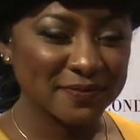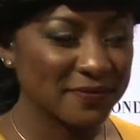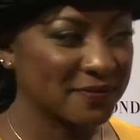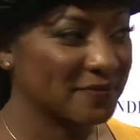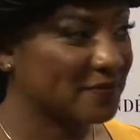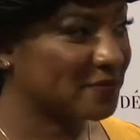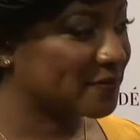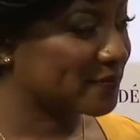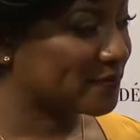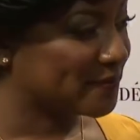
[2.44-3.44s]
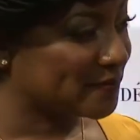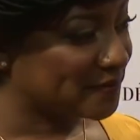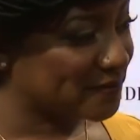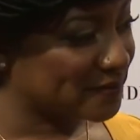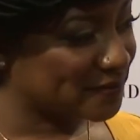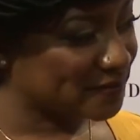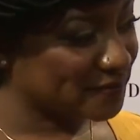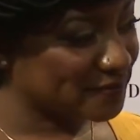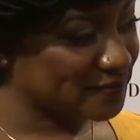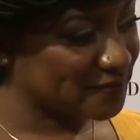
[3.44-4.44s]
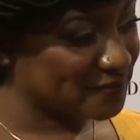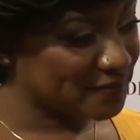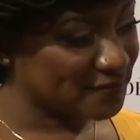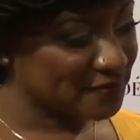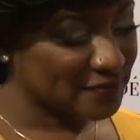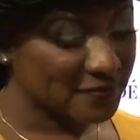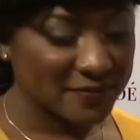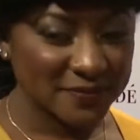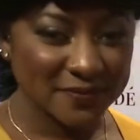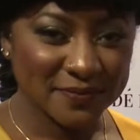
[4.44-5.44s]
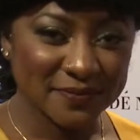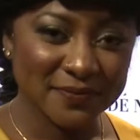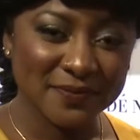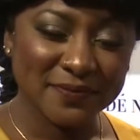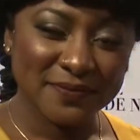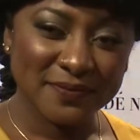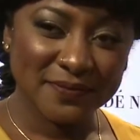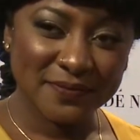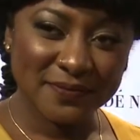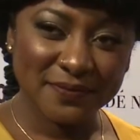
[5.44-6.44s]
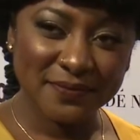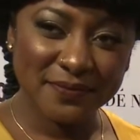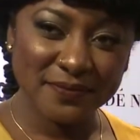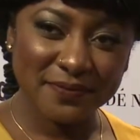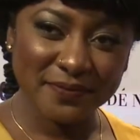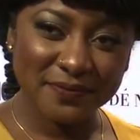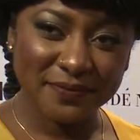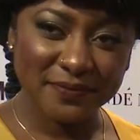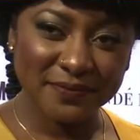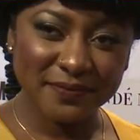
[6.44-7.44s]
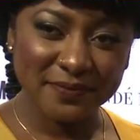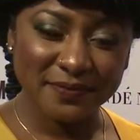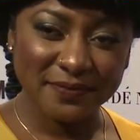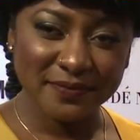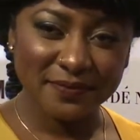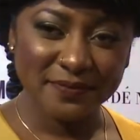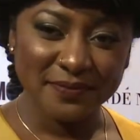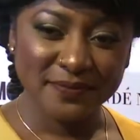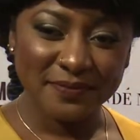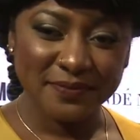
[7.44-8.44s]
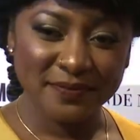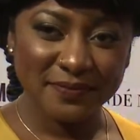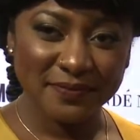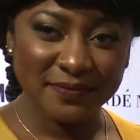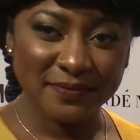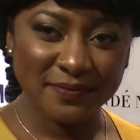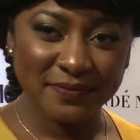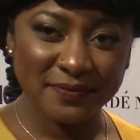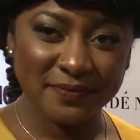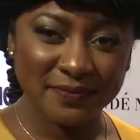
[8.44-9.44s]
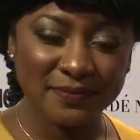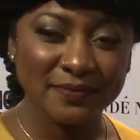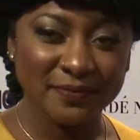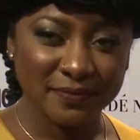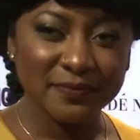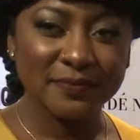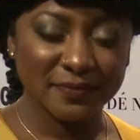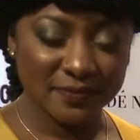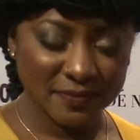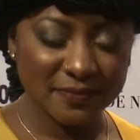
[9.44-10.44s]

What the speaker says: No words are spoken by the person on screen.